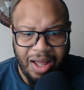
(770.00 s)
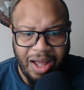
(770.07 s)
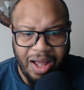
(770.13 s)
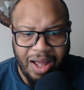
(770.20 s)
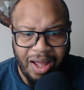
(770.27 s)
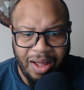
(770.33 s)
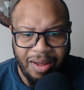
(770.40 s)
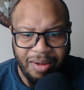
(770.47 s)

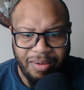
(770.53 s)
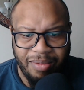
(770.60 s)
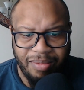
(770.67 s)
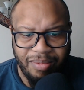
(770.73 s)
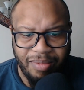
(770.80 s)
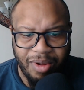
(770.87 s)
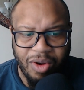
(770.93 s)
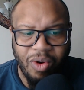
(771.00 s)
Um,
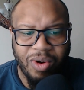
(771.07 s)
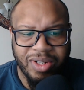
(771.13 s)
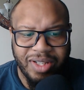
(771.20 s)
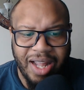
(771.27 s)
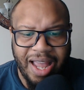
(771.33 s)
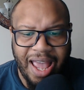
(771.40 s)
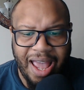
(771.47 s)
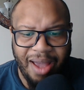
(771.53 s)
of course,
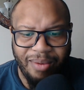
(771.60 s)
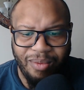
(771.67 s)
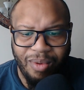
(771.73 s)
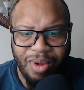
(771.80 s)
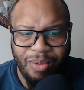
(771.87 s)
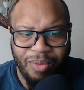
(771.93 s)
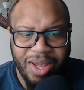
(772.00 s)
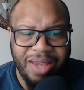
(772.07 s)
they had
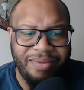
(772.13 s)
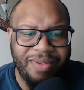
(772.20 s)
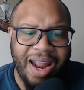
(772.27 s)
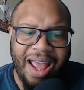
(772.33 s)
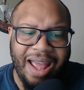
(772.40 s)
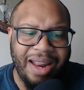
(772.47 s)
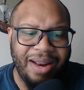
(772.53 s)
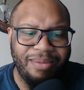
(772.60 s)
one, we even
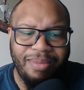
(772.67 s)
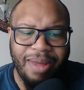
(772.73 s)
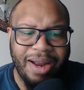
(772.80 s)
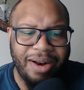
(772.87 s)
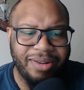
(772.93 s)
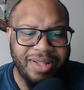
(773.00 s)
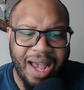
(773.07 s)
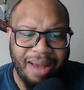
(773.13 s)
had
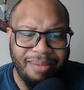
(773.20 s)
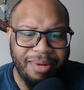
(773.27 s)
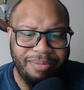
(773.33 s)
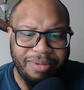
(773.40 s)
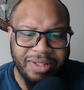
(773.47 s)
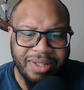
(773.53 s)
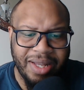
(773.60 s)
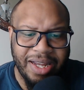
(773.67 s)
better time
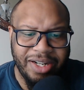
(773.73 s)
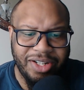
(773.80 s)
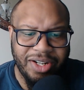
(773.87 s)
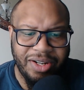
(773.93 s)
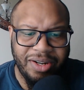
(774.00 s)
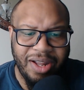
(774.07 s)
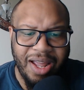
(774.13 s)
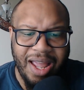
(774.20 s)
of
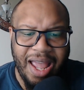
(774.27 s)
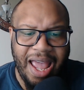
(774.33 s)
possession,